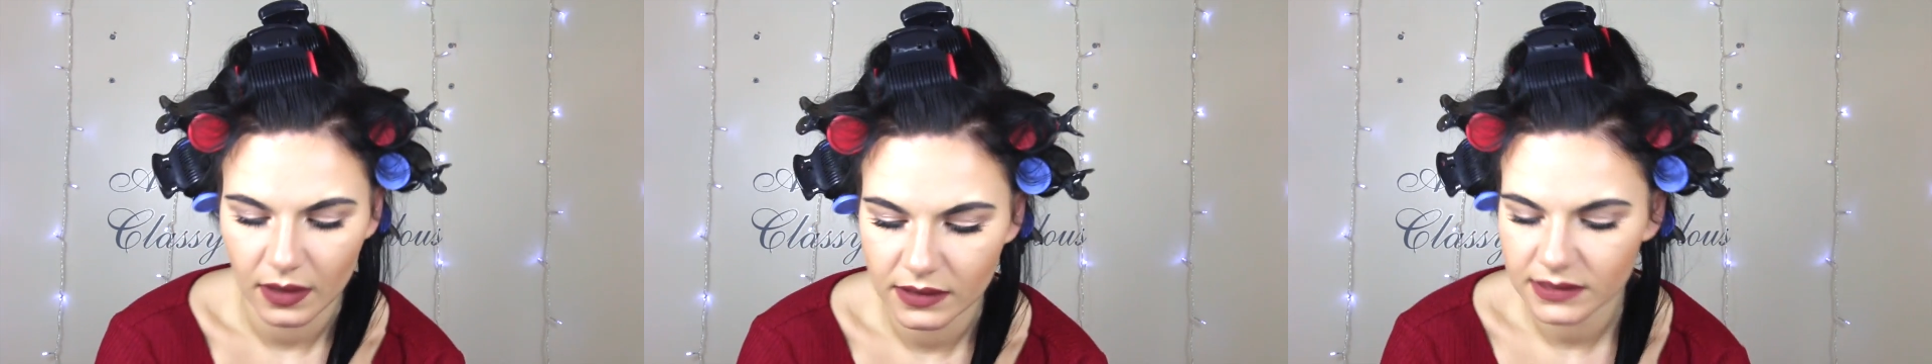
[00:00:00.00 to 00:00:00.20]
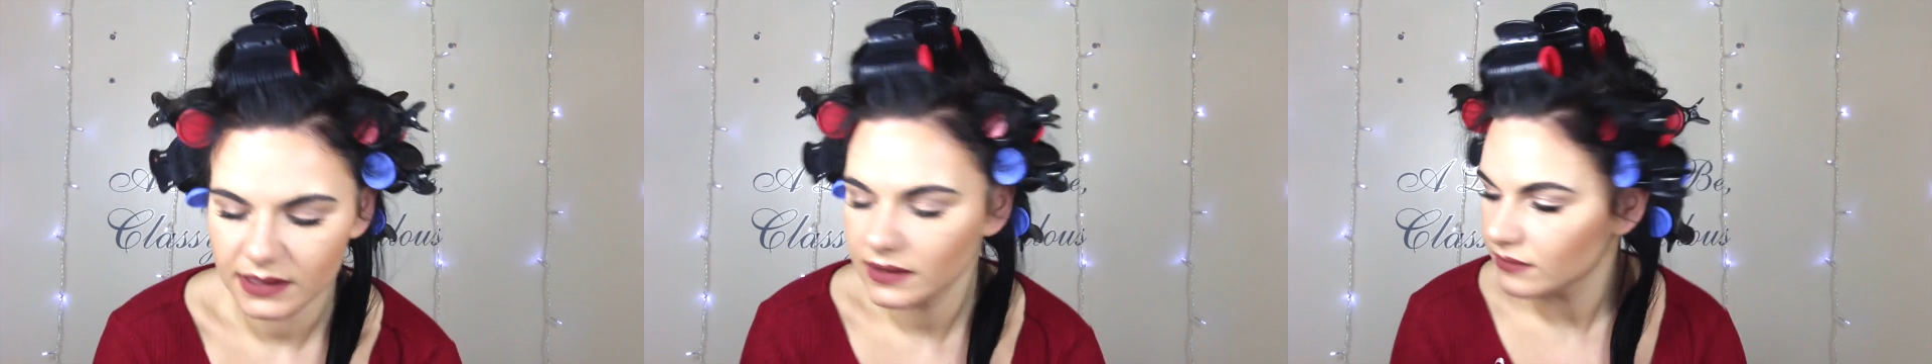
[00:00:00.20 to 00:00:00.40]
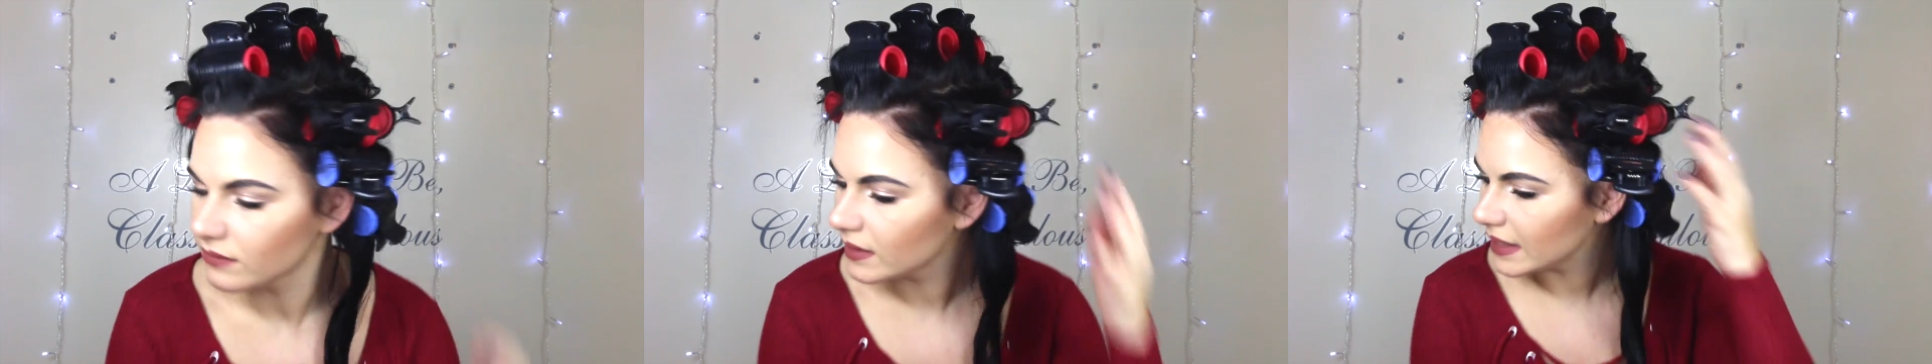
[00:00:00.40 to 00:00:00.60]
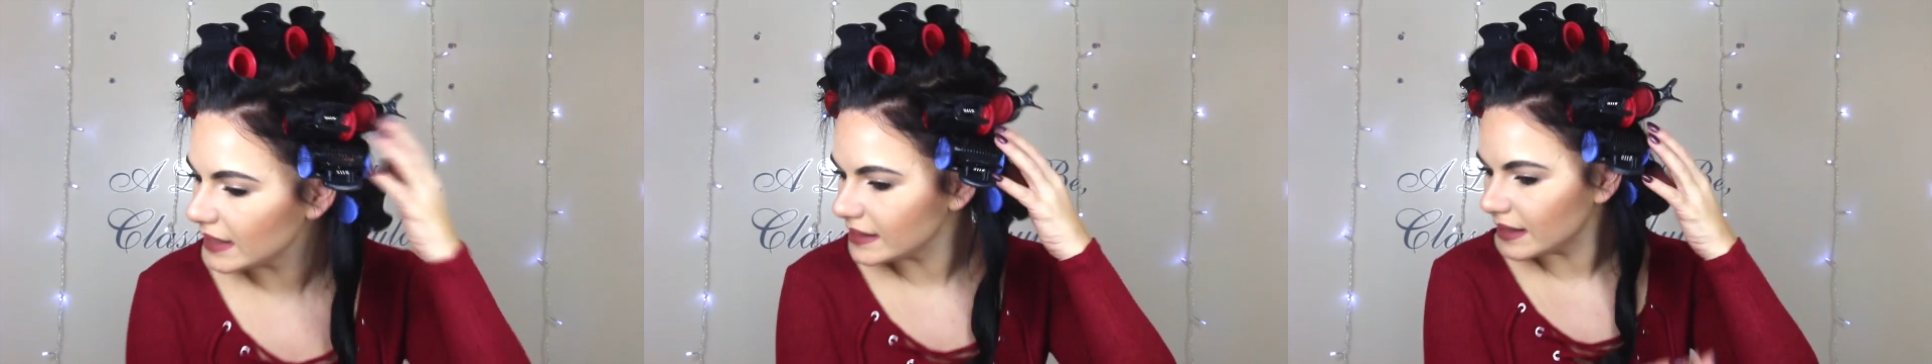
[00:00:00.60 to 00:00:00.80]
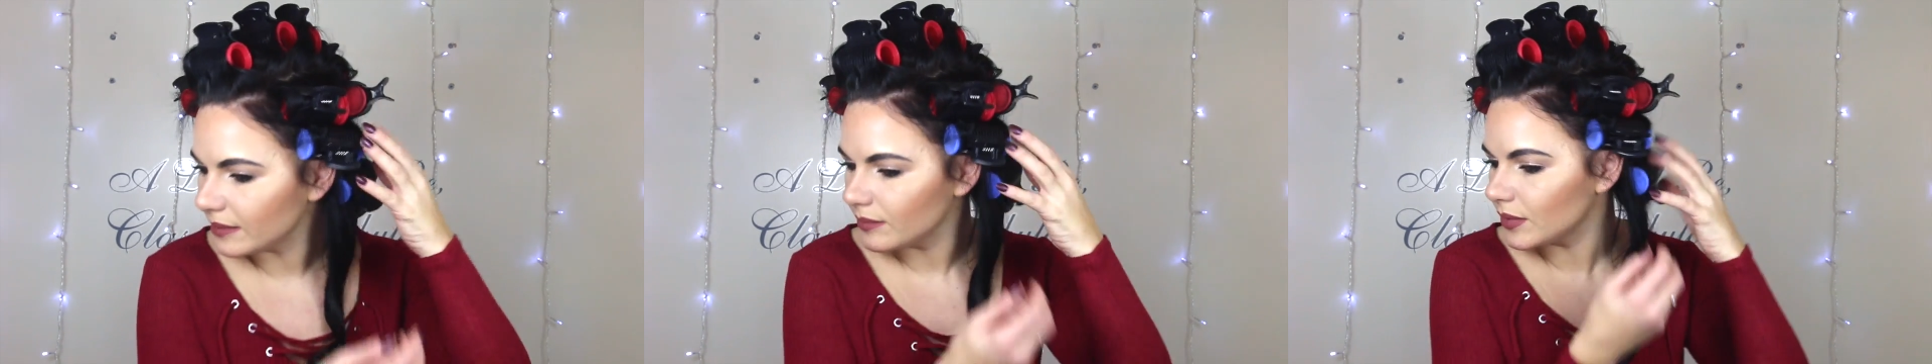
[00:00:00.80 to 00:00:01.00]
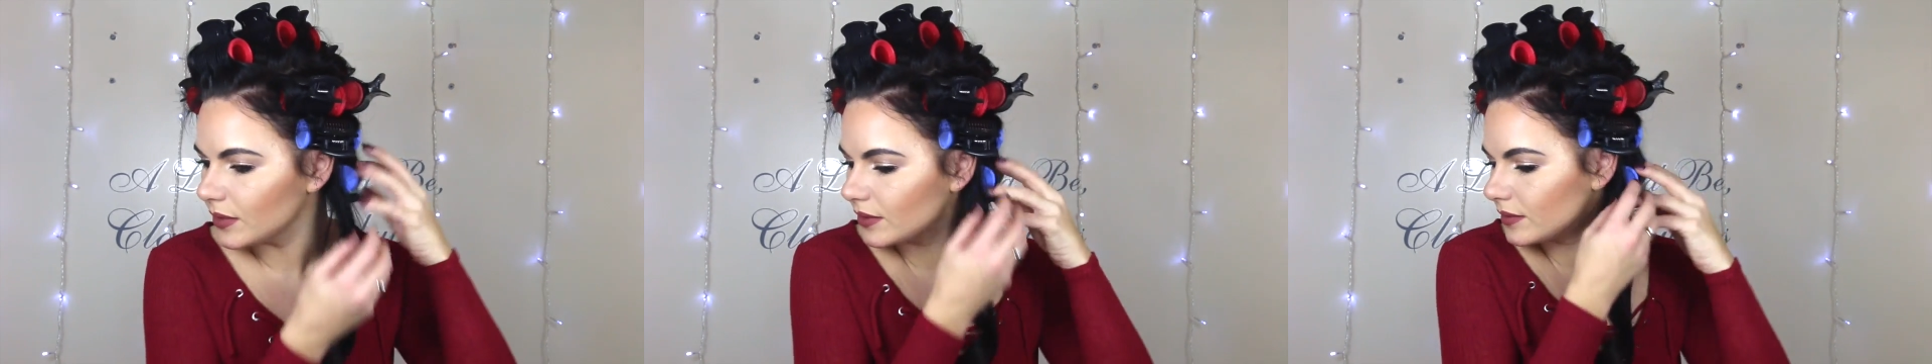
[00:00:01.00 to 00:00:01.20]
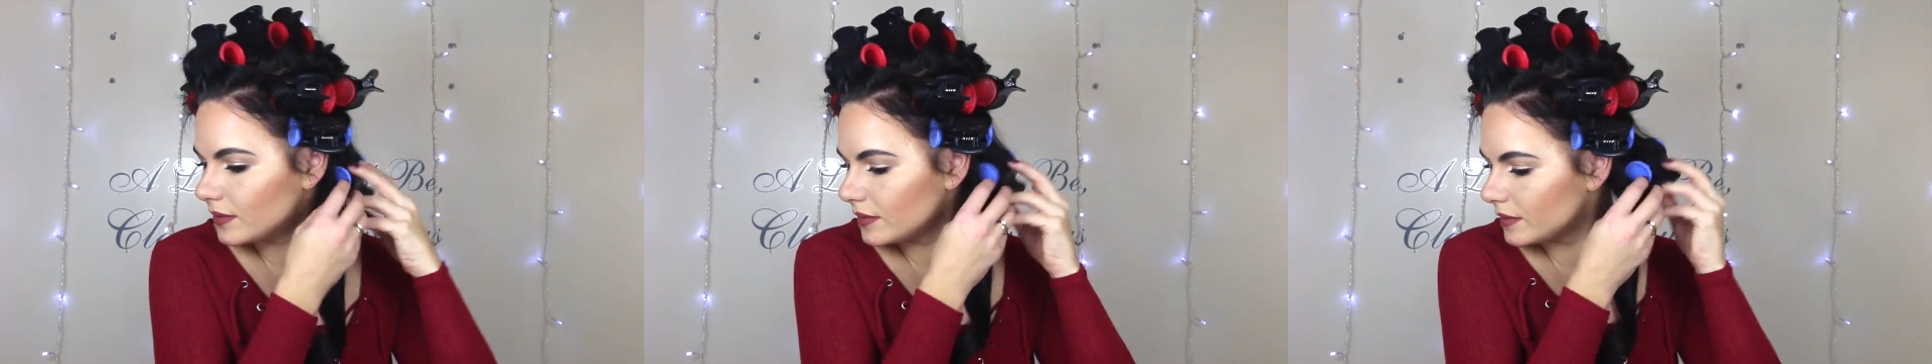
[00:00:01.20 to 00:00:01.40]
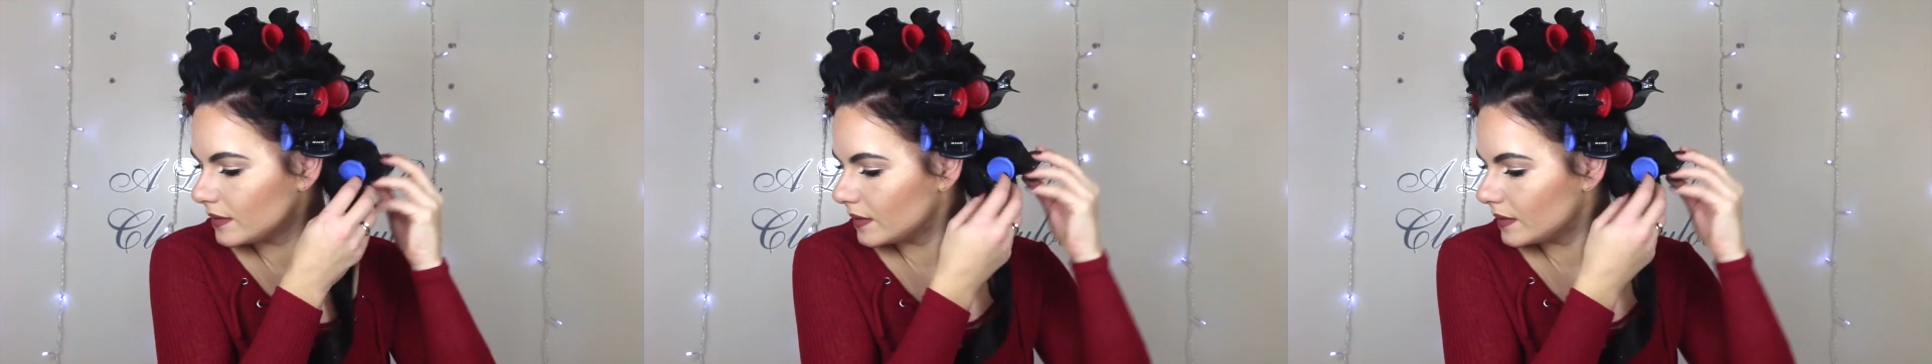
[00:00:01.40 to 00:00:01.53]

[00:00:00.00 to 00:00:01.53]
So really simple.